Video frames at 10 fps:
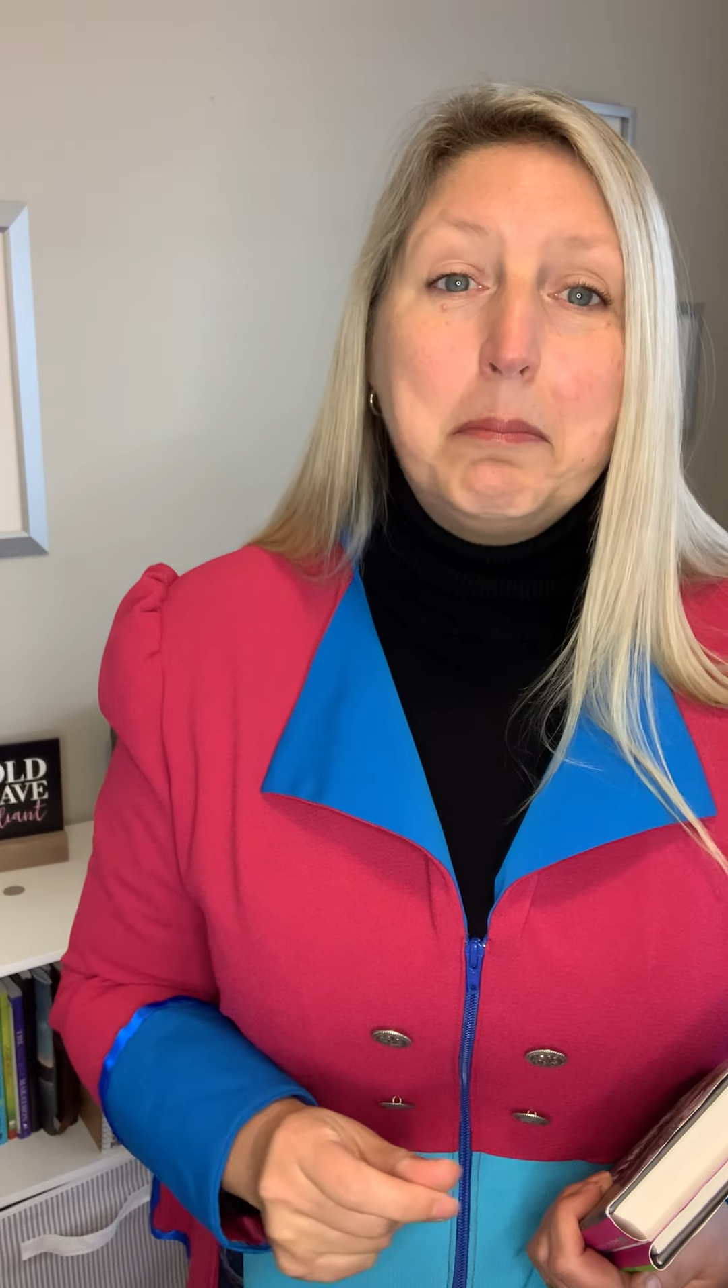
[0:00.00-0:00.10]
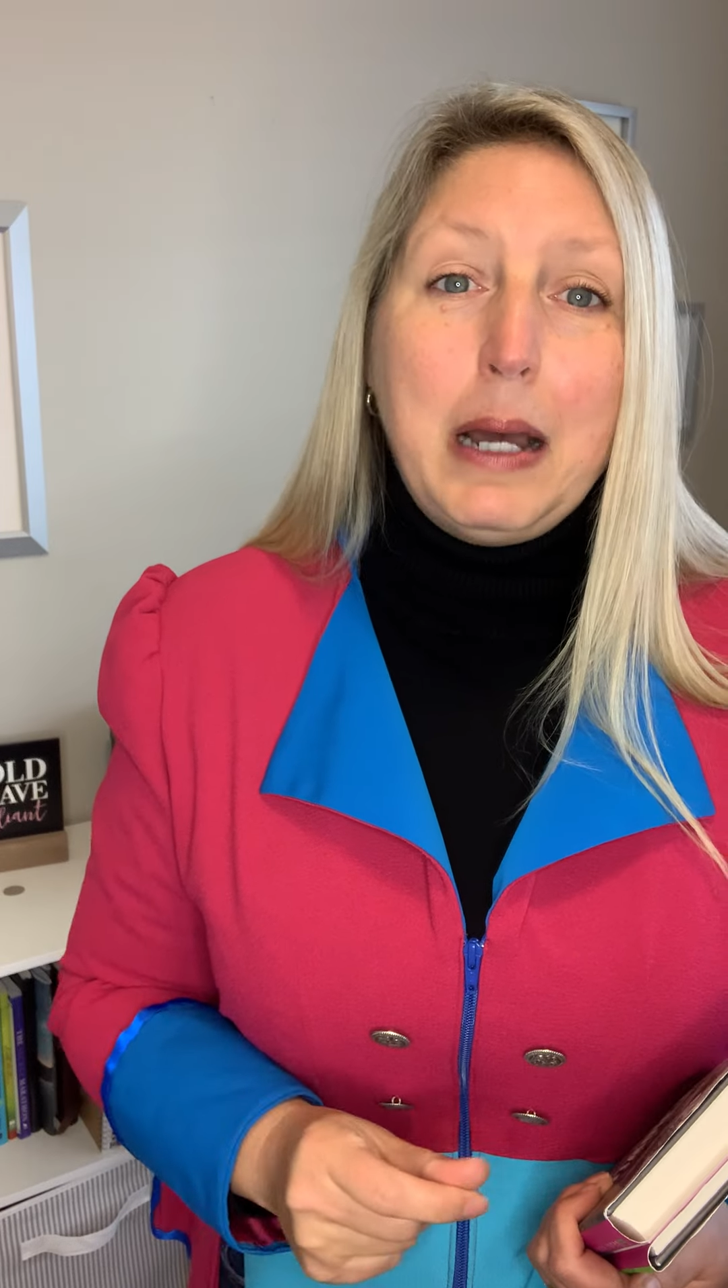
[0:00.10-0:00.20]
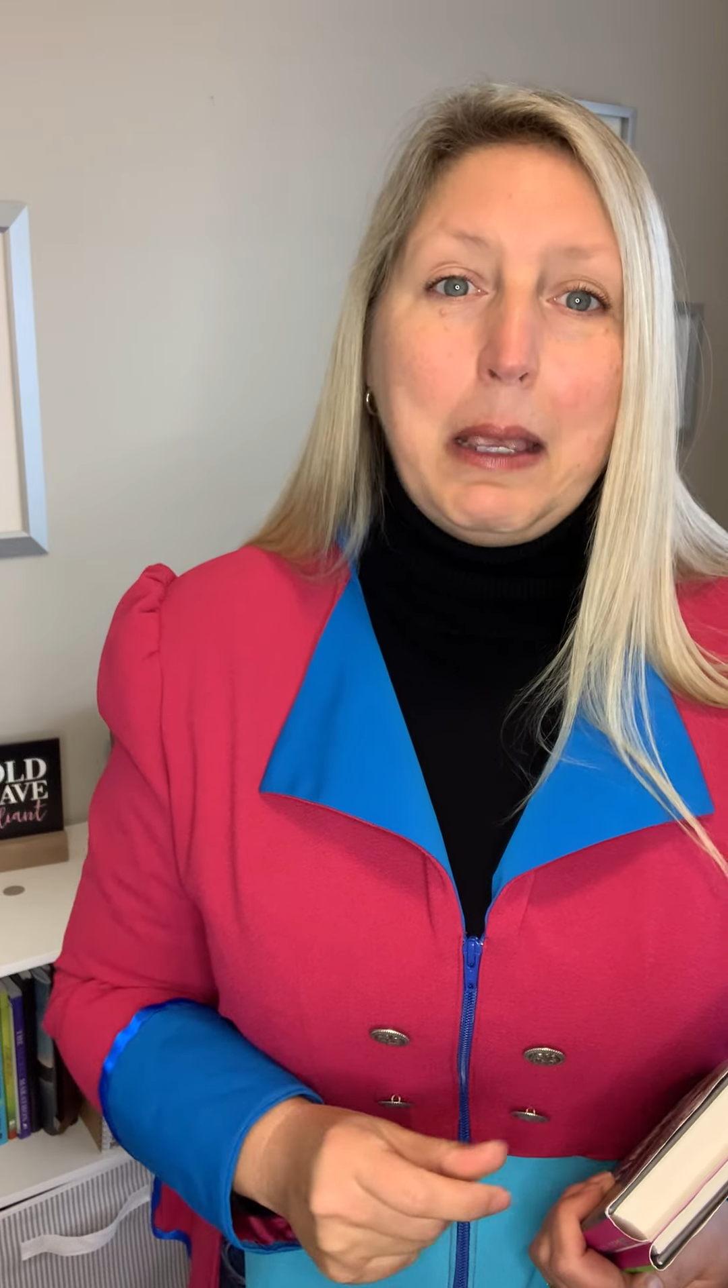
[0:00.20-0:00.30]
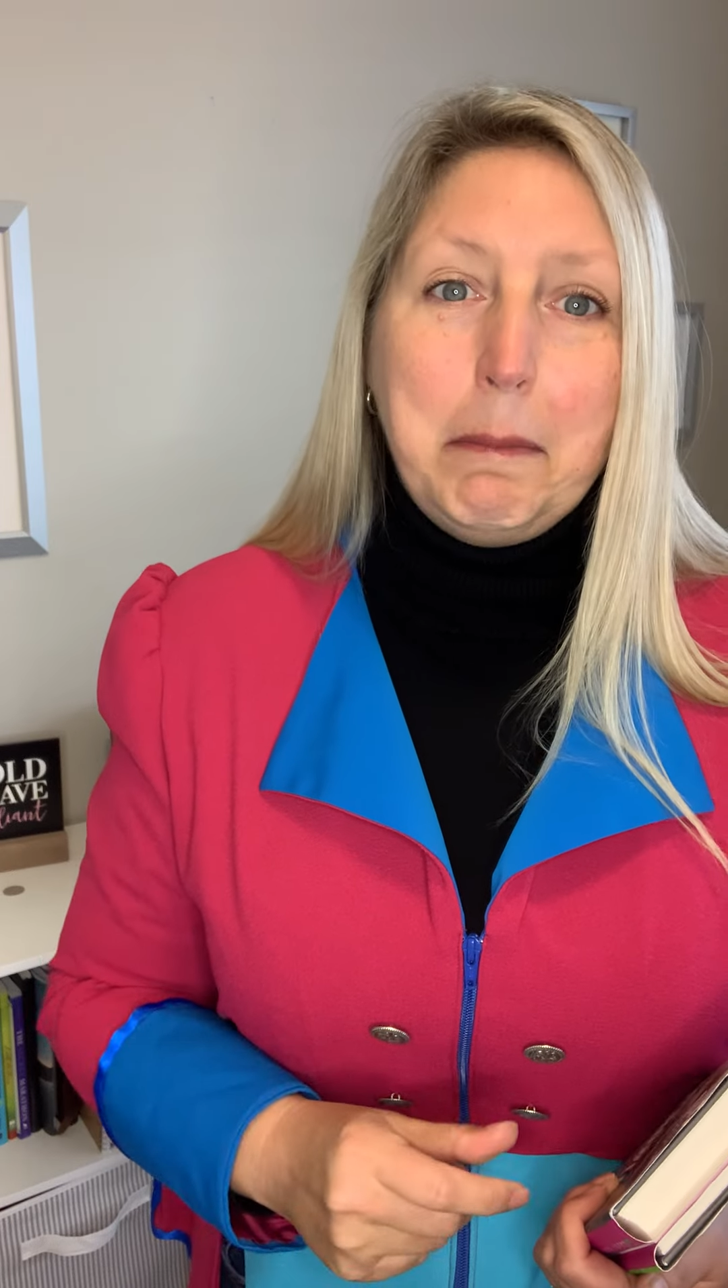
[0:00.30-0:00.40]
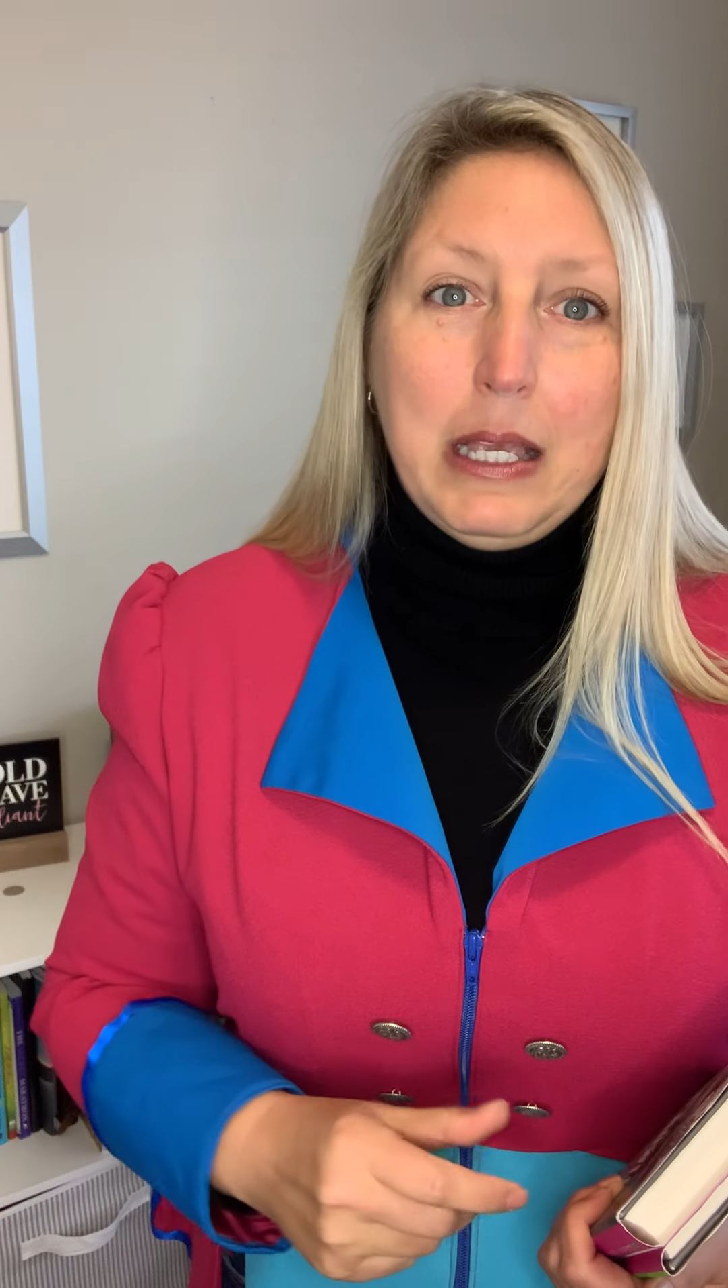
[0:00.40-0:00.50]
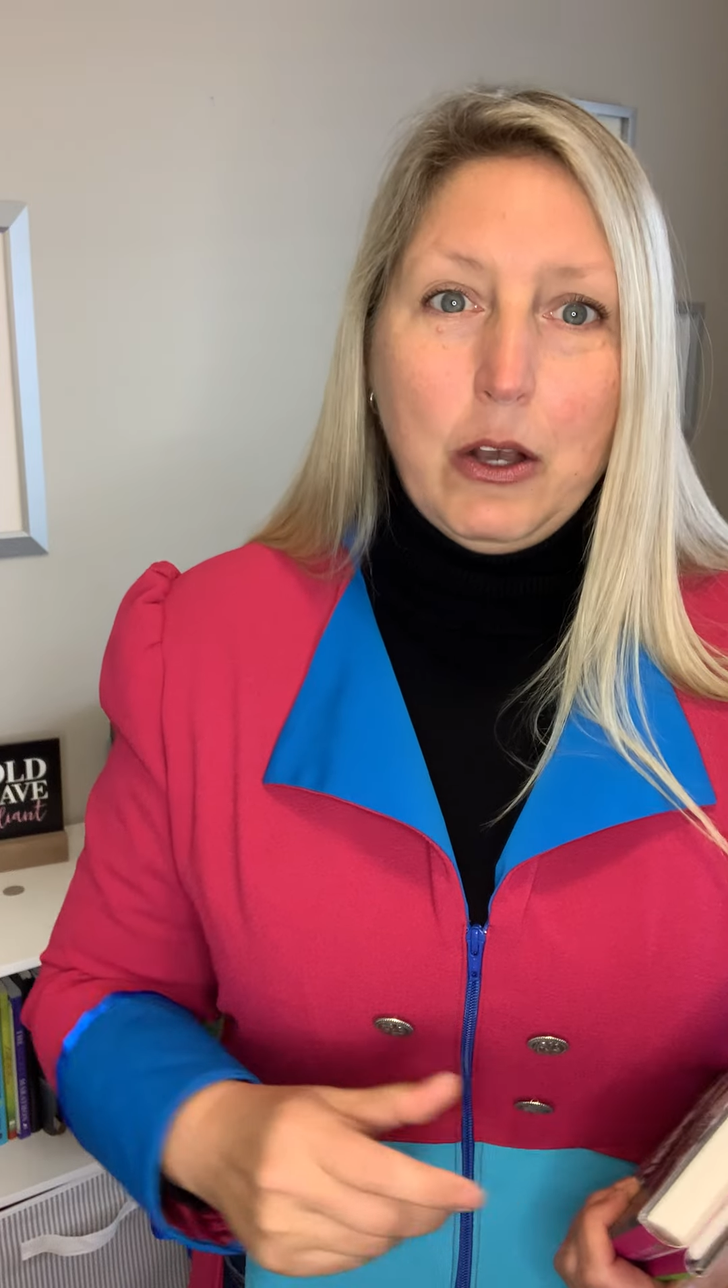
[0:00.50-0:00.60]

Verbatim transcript: might be